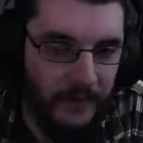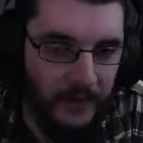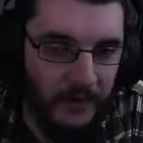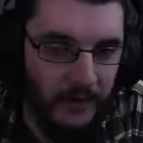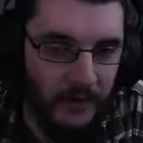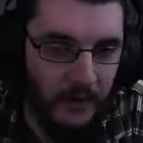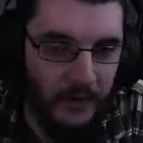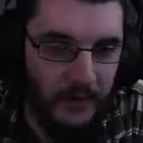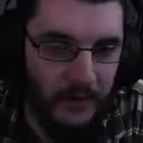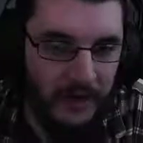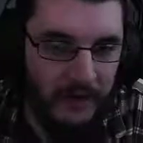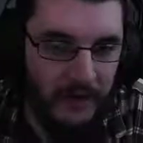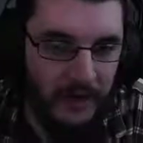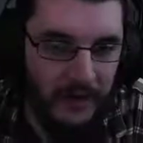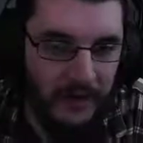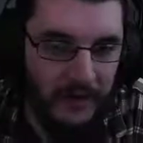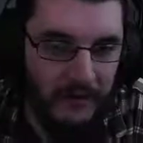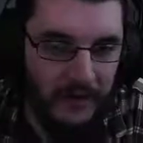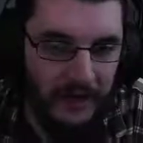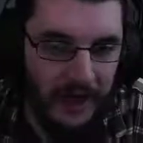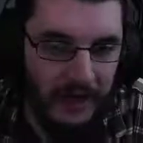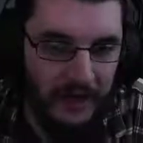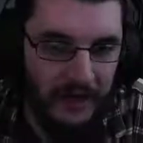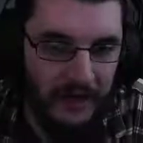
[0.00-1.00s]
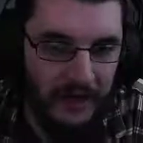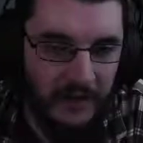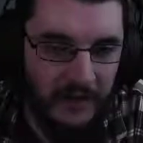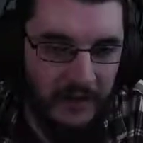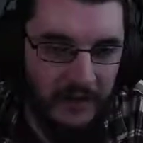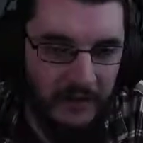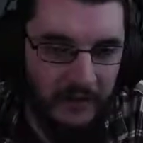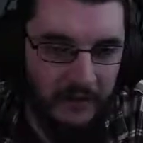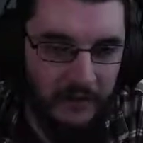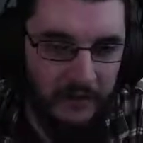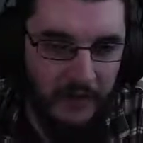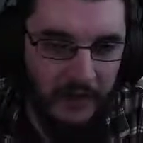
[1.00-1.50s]
Quality of life added,
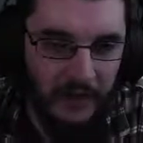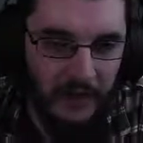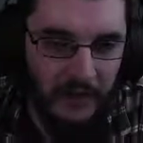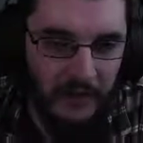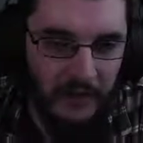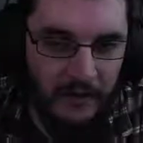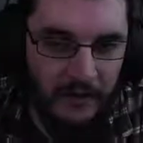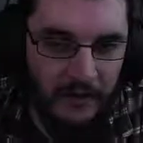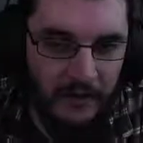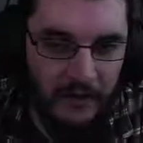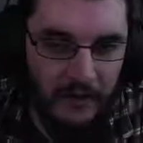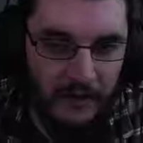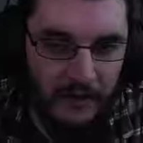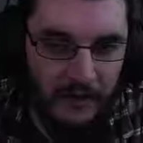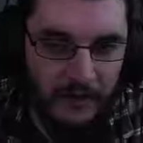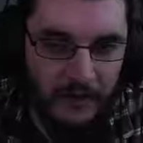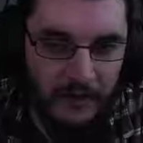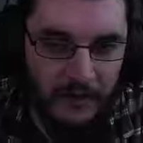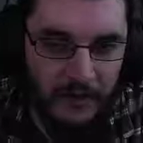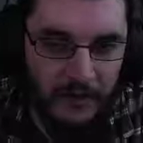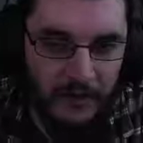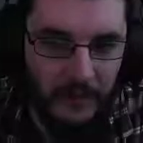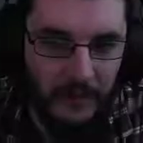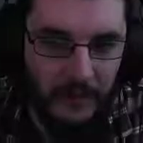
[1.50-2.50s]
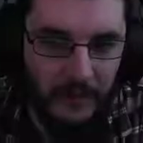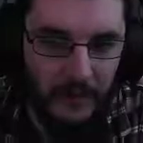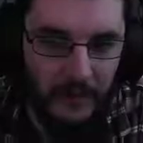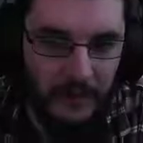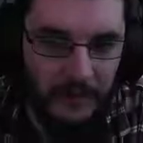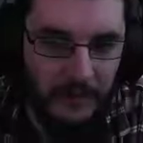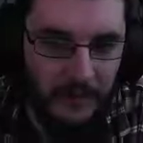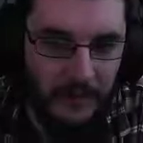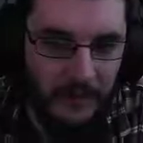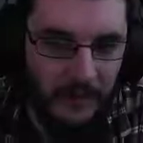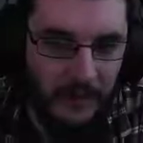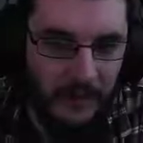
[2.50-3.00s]
end of round, cards to show better what
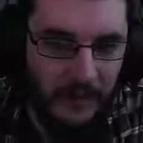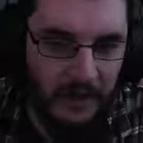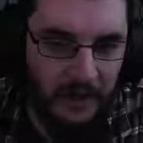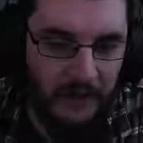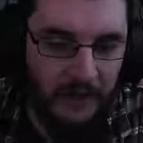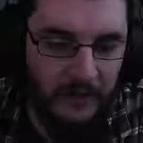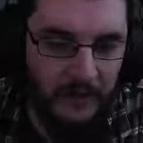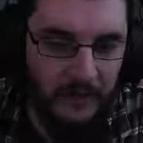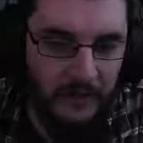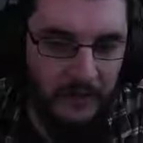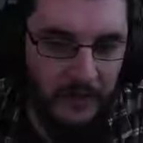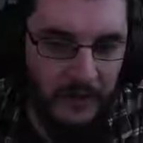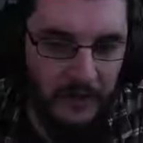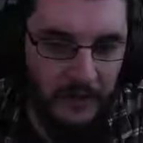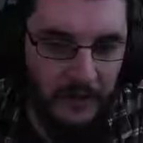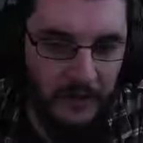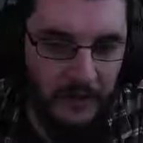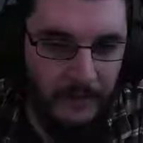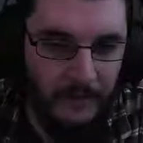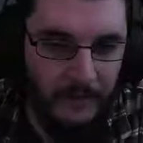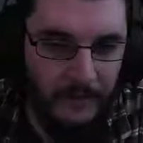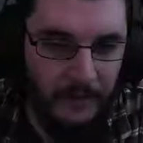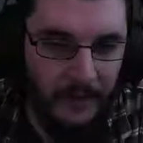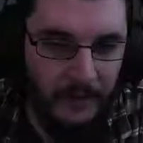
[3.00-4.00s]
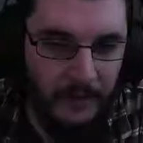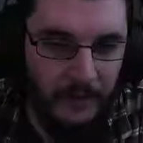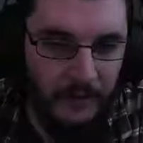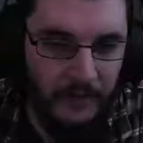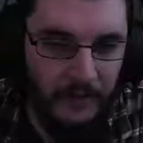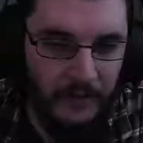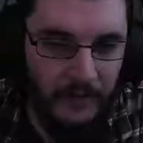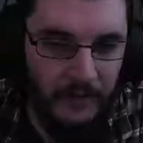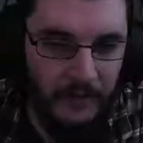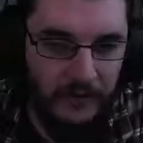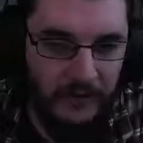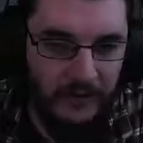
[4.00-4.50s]
you unlock. Sire
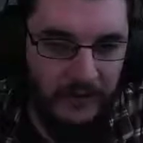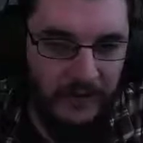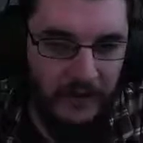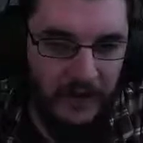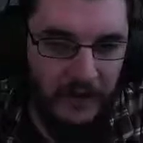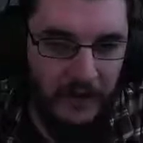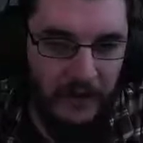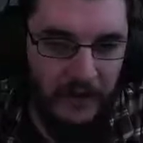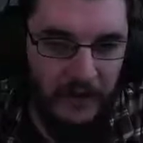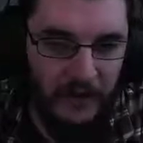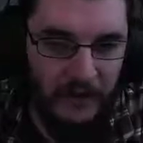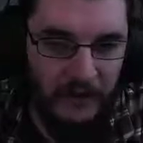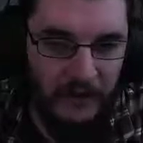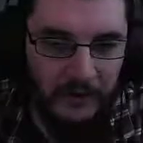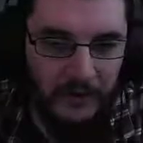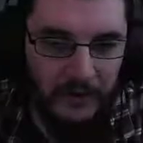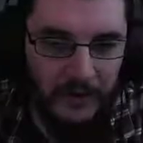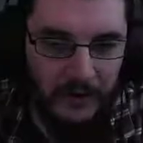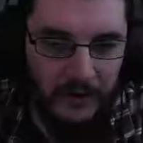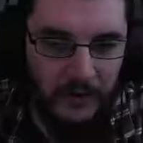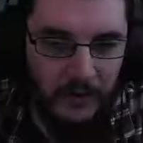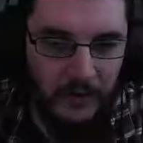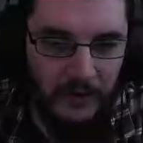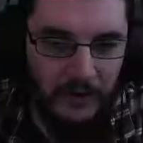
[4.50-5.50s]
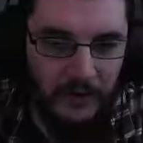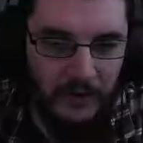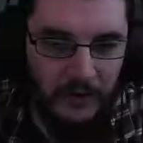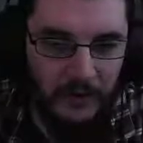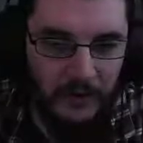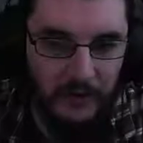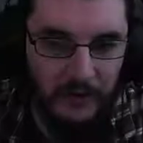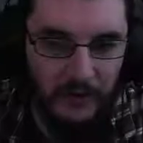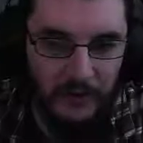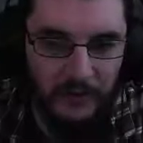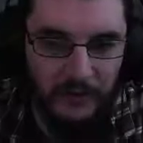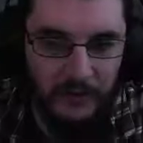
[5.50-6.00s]
Milk's
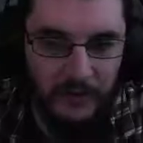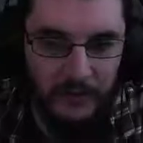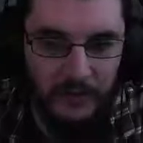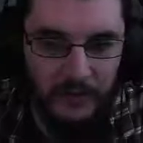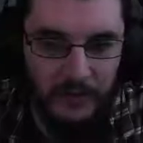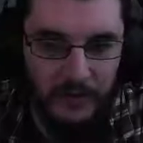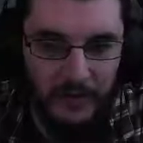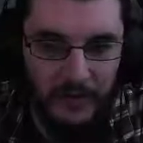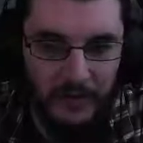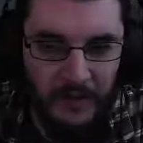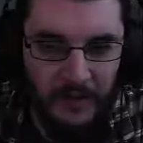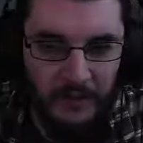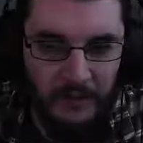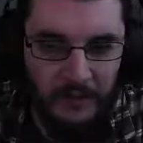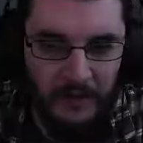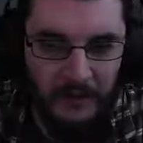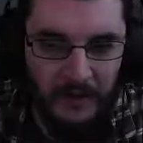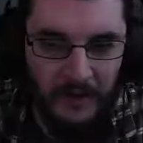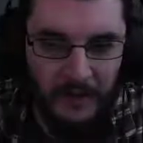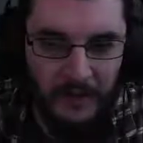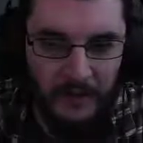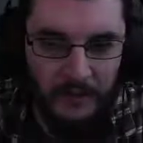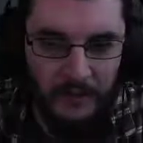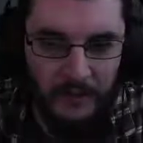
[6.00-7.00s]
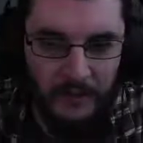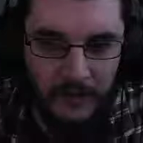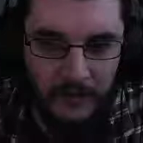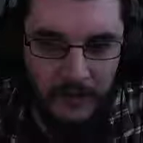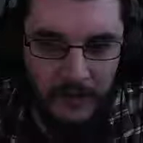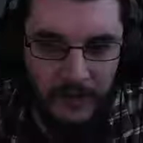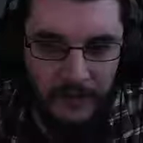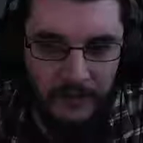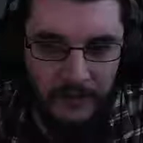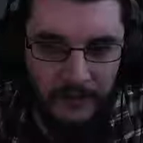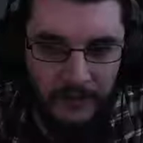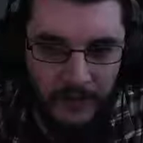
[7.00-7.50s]
Requisitorium should better provide over.
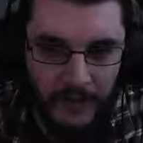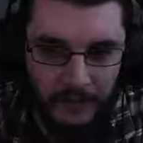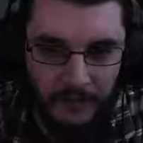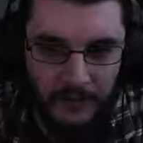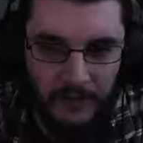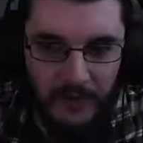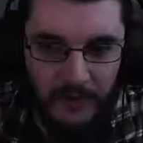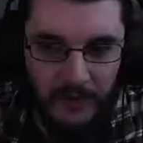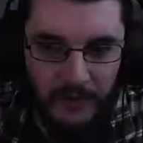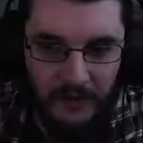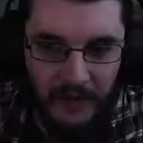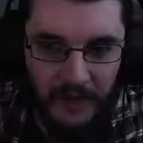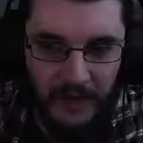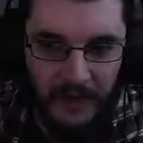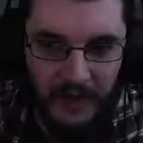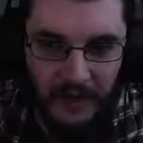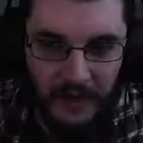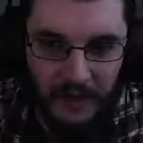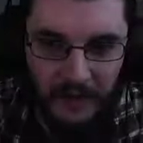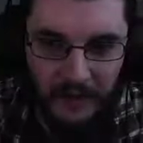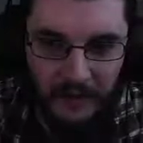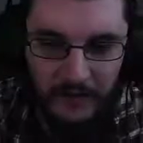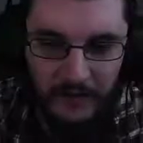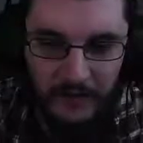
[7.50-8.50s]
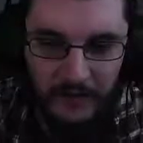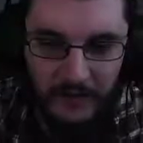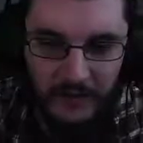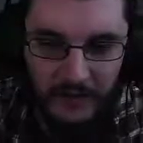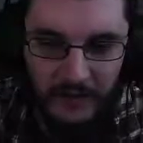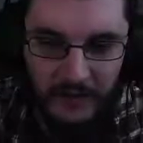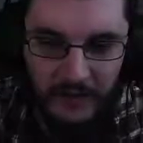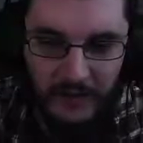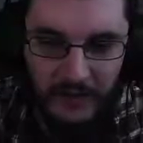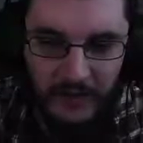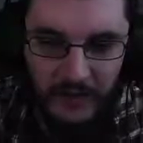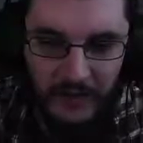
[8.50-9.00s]
Yep, we know that. Heavy,
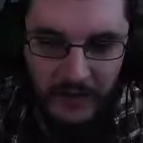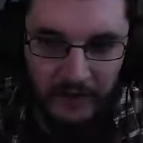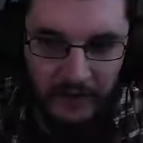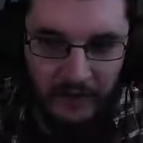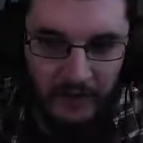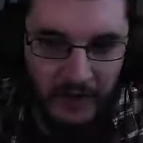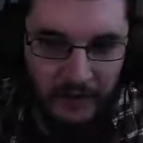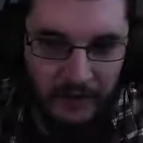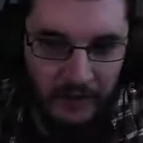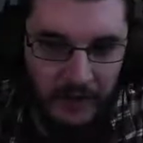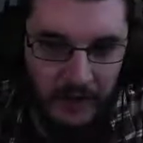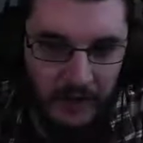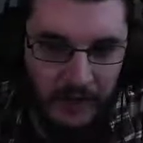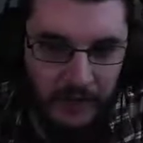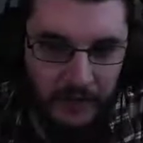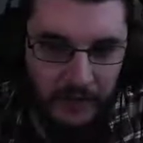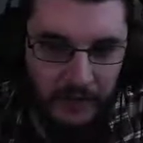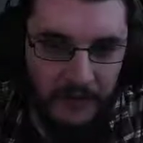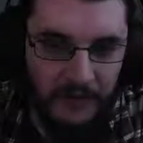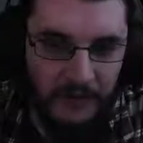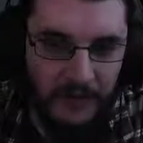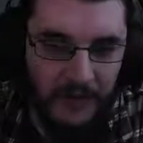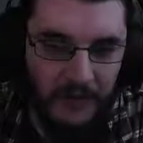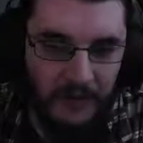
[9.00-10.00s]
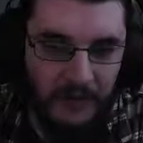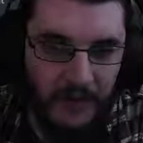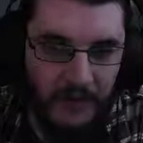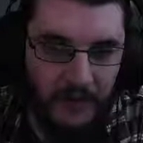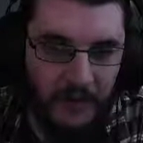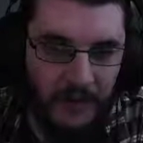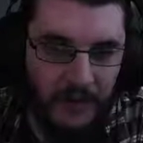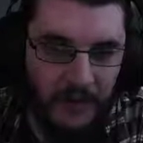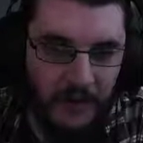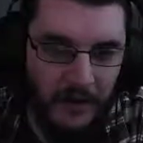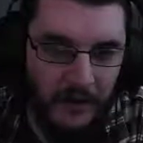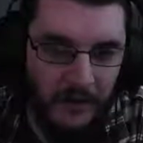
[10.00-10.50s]
pristine, mastercraft items. They
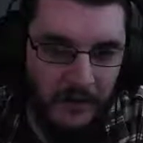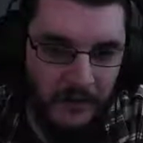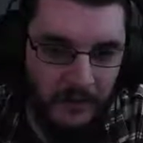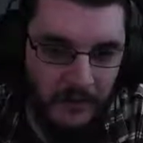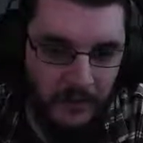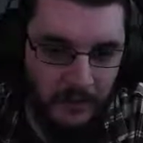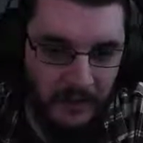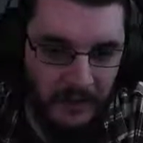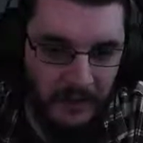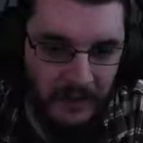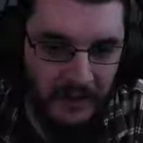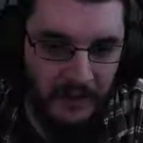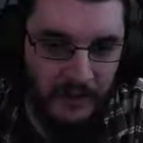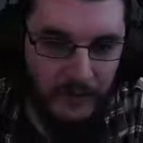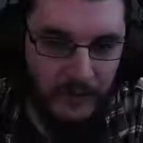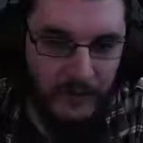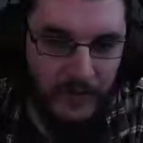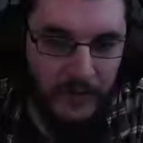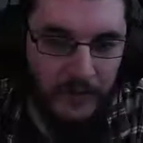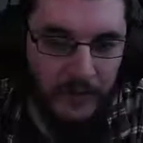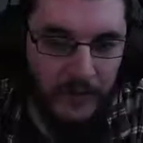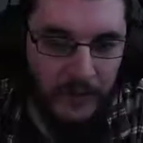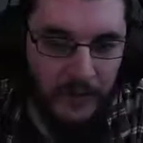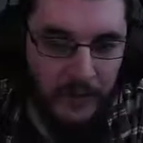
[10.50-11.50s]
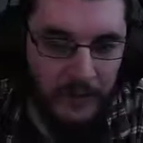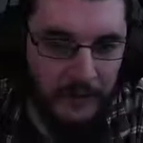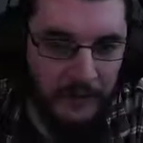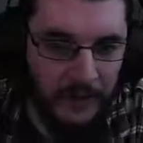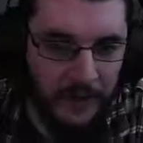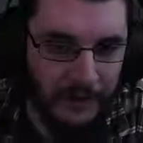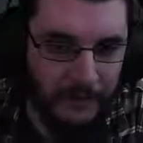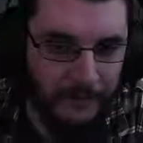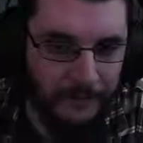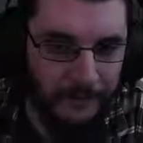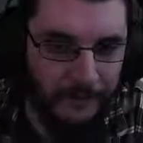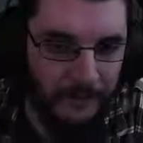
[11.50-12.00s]
really are just repeating what they wrote
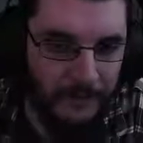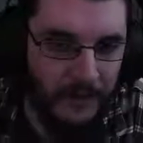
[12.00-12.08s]
earlier.